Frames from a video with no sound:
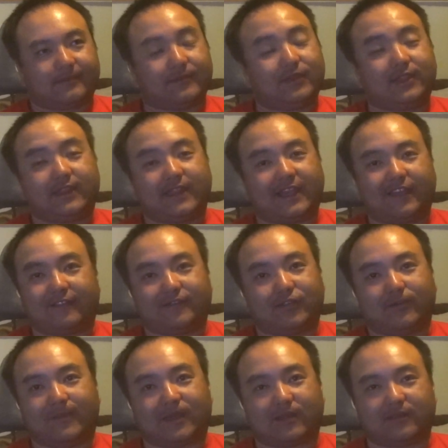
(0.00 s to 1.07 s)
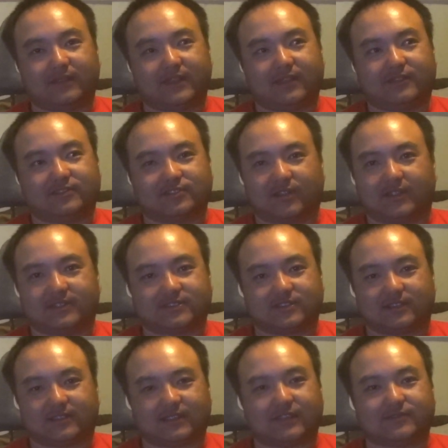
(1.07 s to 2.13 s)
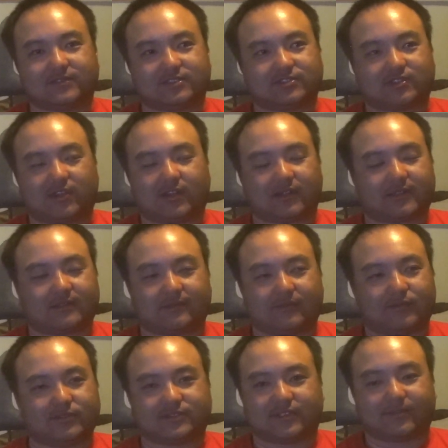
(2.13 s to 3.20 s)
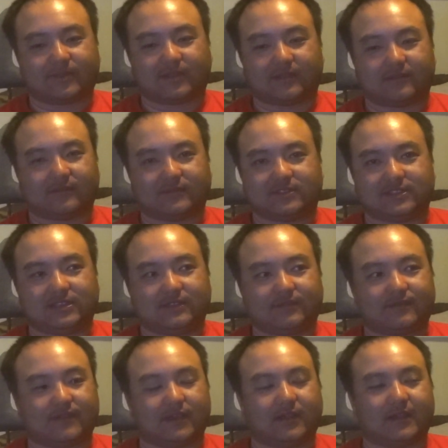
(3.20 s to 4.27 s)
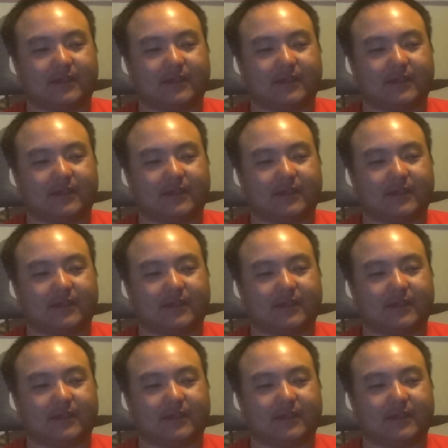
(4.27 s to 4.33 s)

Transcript: You didn't have no metal leaders on it, so I think it was a shark or something with teeth.